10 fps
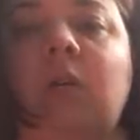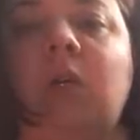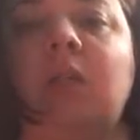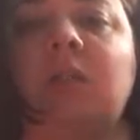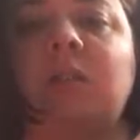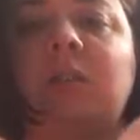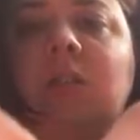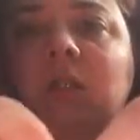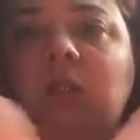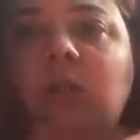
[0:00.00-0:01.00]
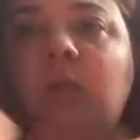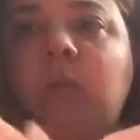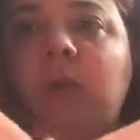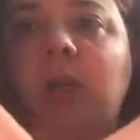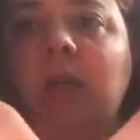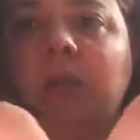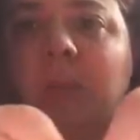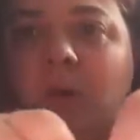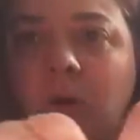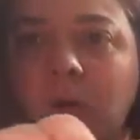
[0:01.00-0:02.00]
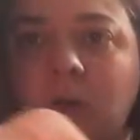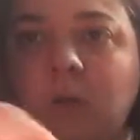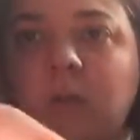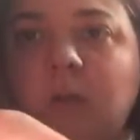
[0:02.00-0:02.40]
is you can break it apart,